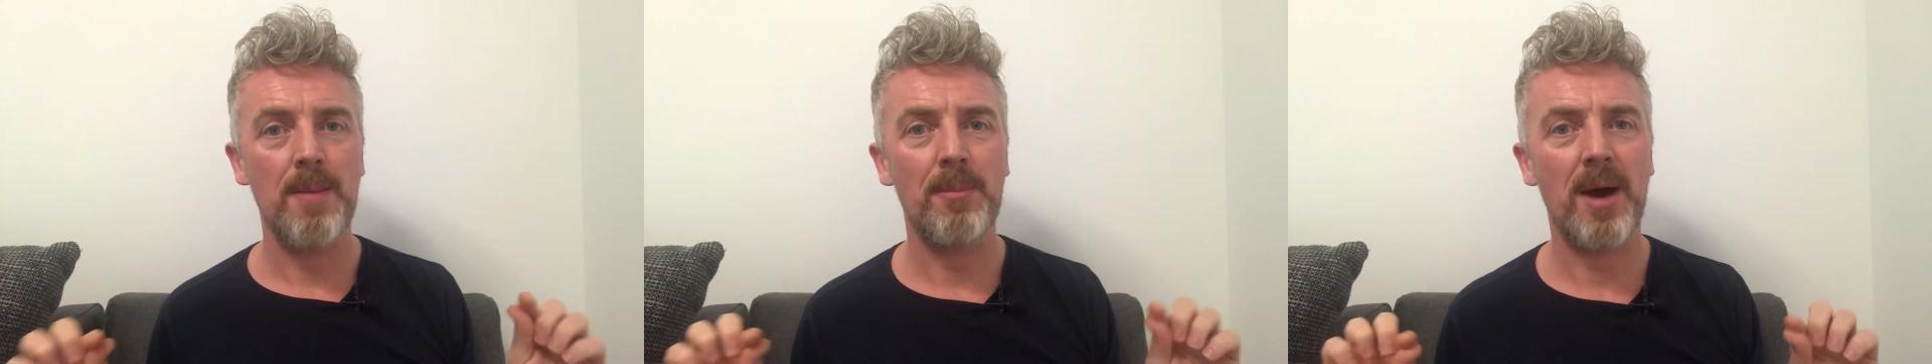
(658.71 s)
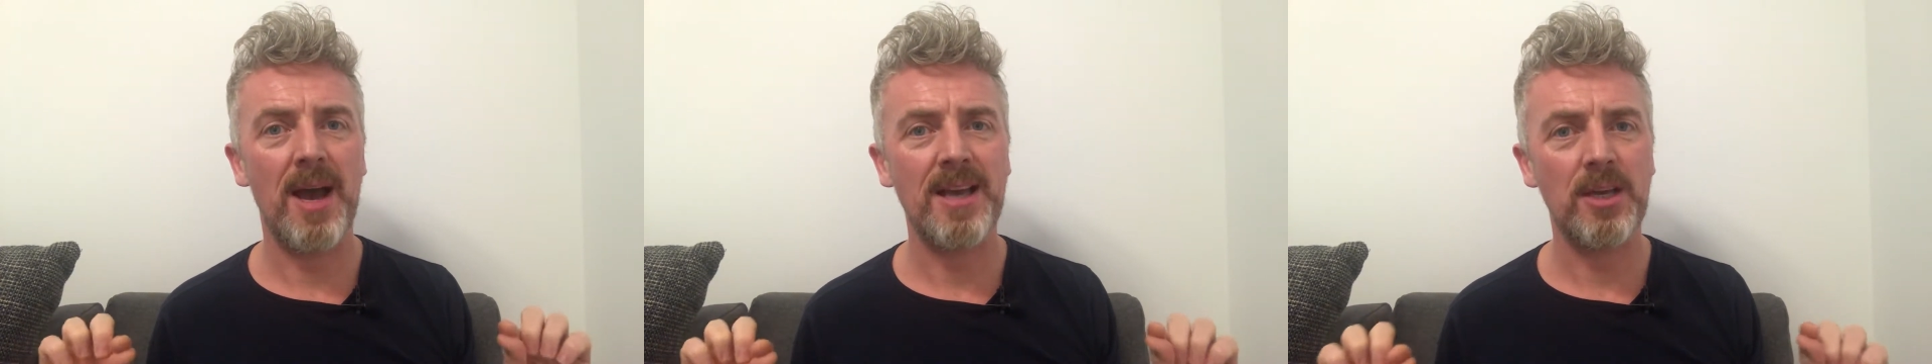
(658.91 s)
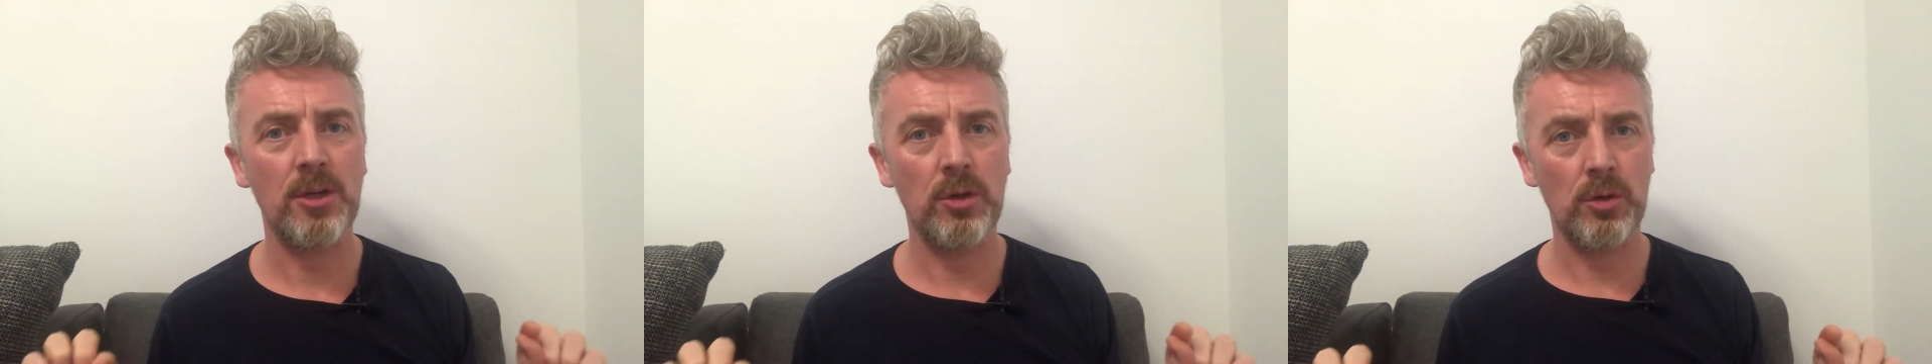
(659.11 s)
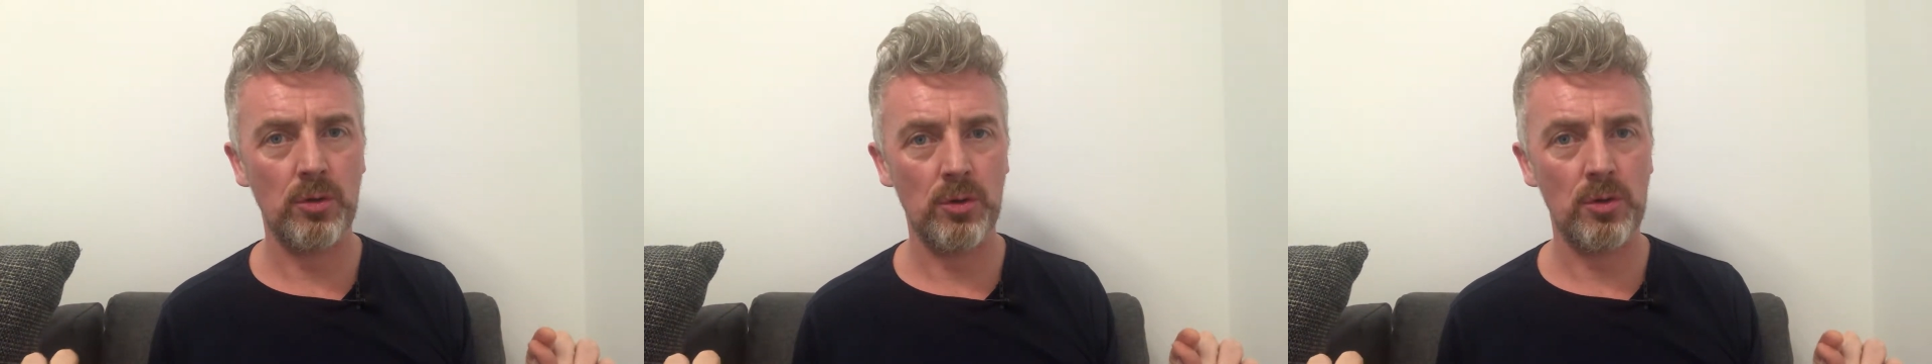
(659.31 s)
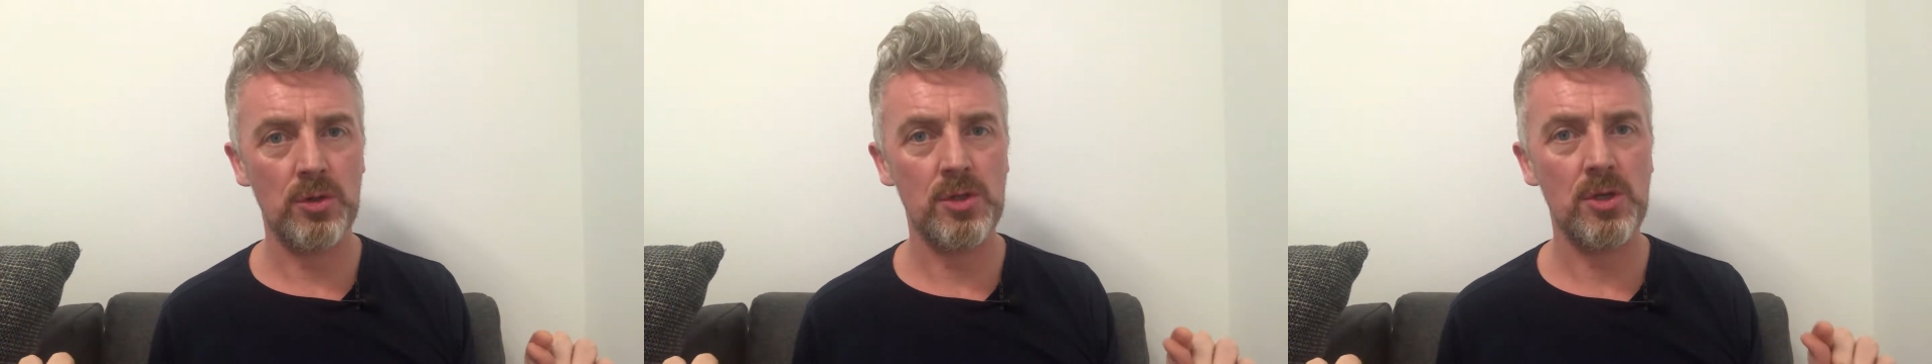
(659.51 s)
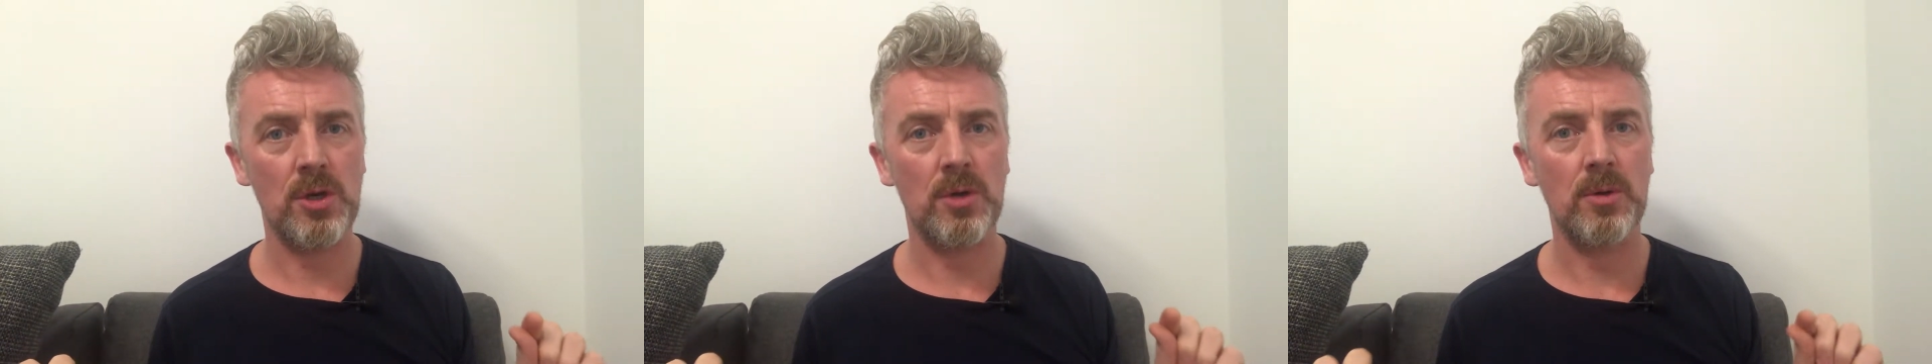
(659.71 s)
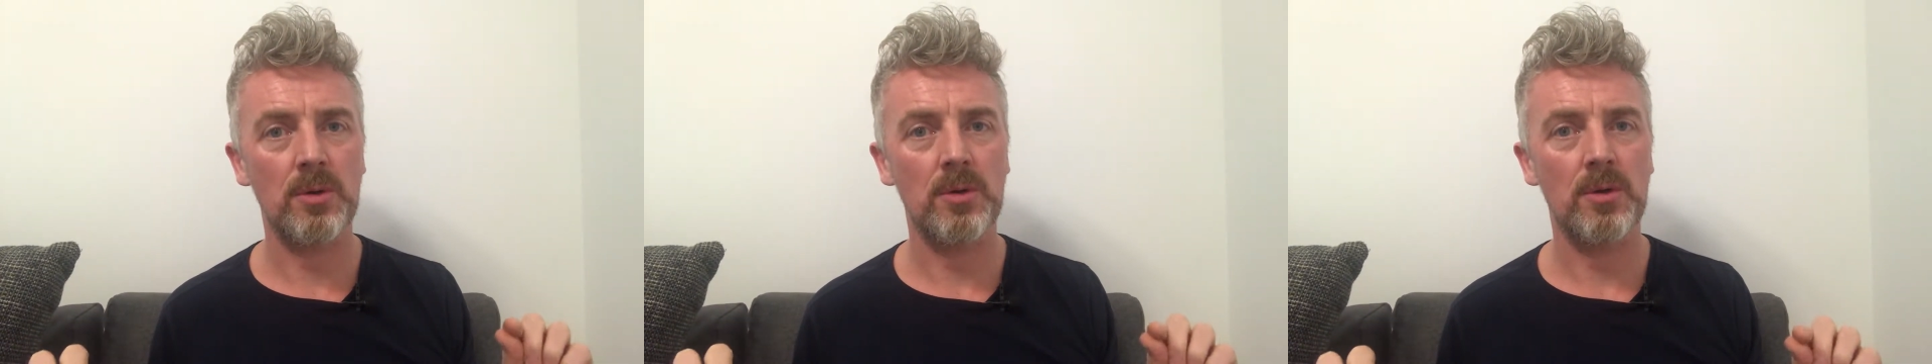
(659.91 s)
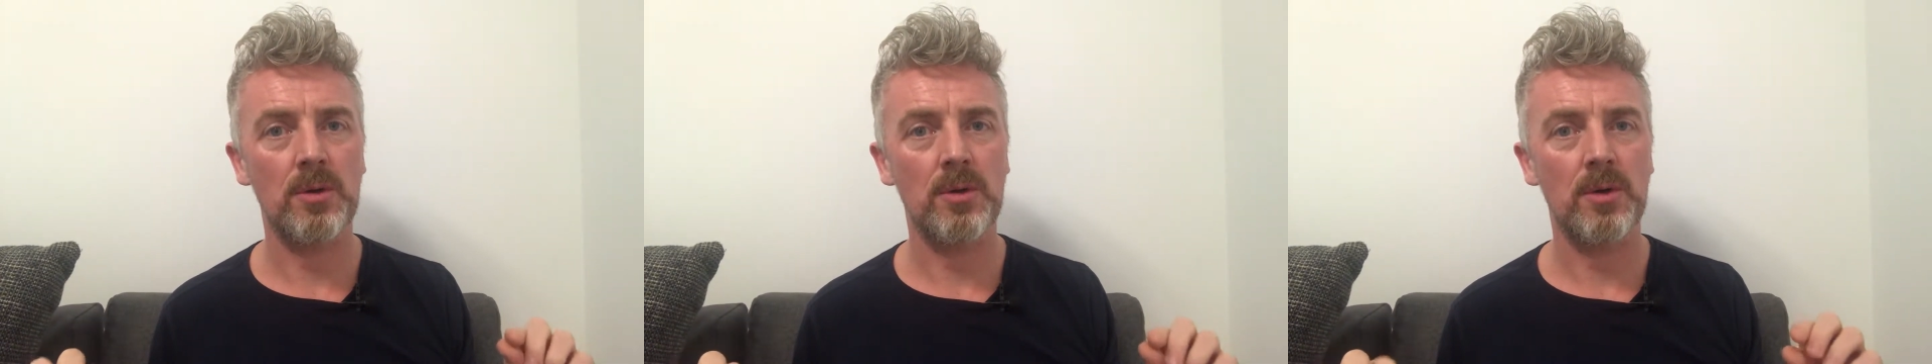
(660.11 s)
But I can also